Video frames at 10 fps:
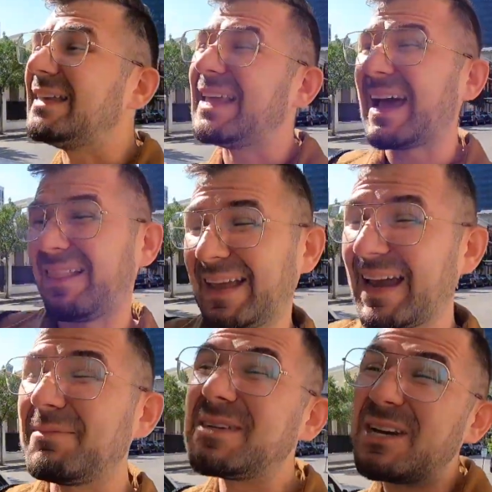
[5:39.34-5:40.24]
yeah,
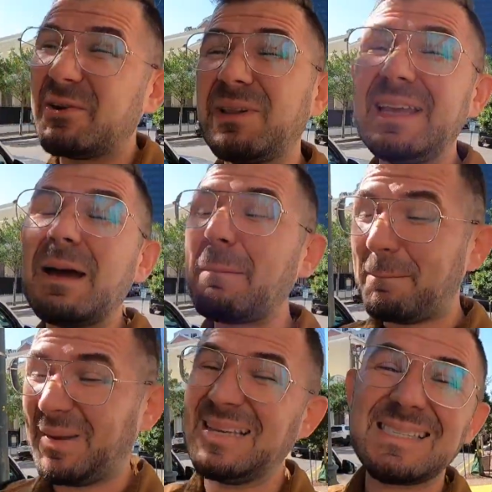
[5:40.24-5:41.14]
like I'm totally a
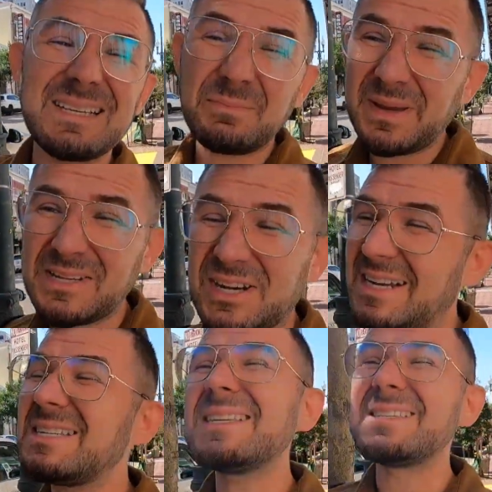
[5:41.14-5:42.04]
basic bitch.
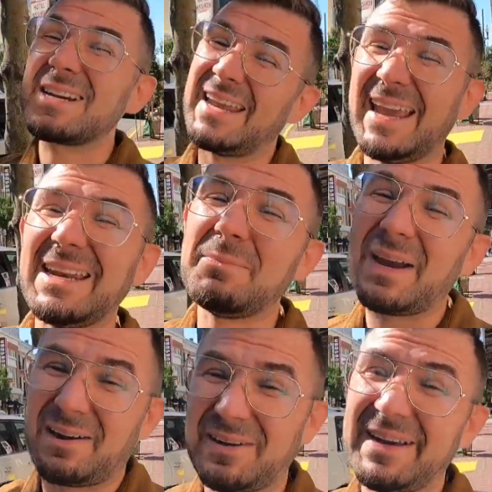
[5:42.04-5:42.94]
I just listen to Katy
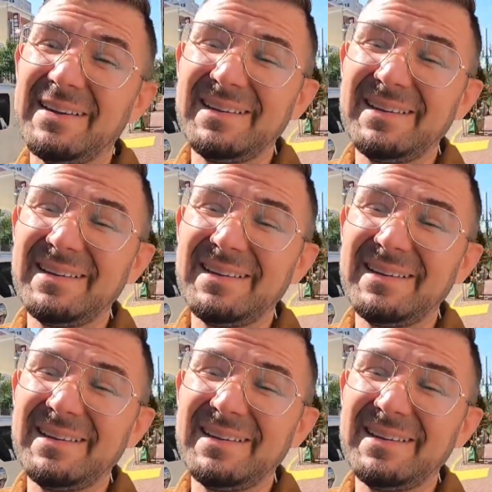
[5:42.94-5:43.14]
Perry.